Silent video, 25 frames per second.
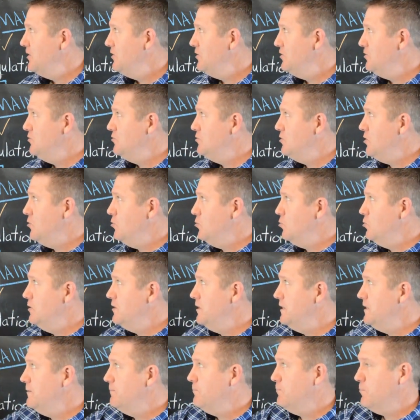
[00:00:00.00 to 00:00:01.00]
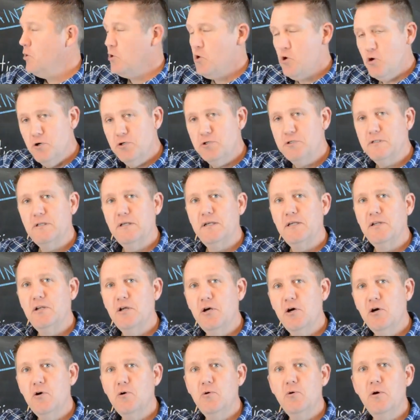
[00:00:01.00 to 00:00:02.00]
you don't really personally
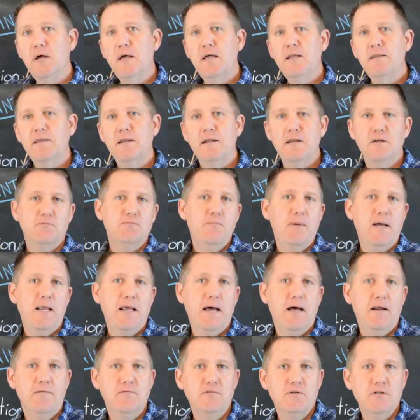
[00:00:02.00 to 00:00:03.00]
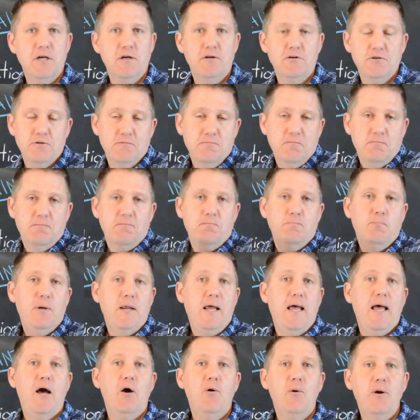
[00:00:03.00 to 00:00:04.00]
know that it's made out of cells. But
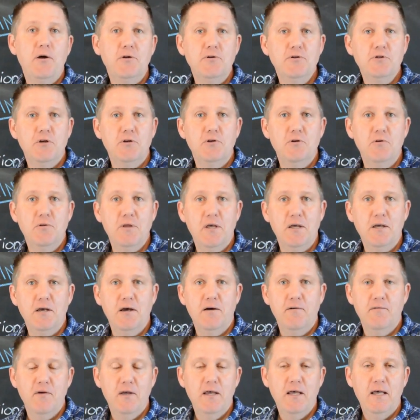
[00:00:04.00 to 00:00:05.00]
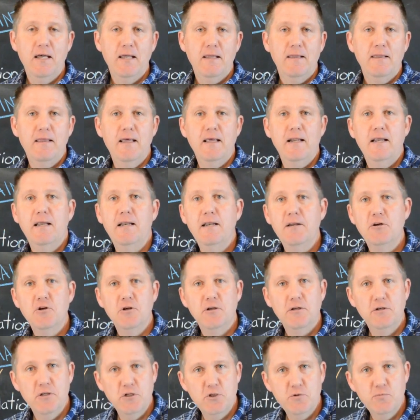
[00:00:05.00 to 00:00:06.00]
how else could you think of that it
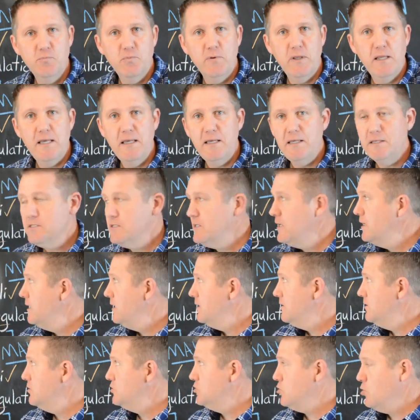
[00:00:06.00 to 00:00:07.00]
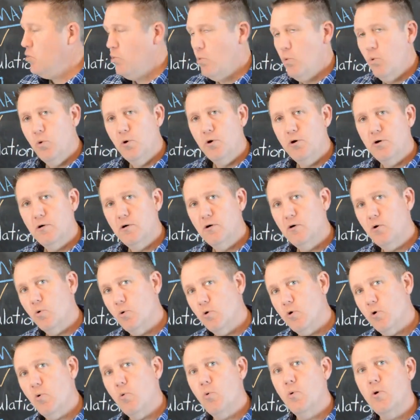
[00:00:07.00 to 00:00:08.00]
displays this order
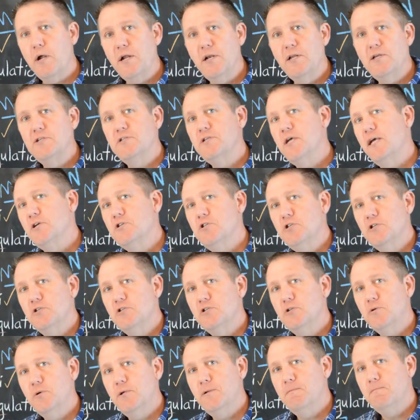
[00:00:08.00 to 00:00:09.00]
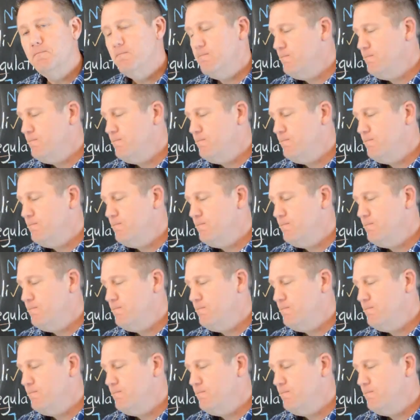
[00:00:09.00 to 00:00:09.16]
or organization to it?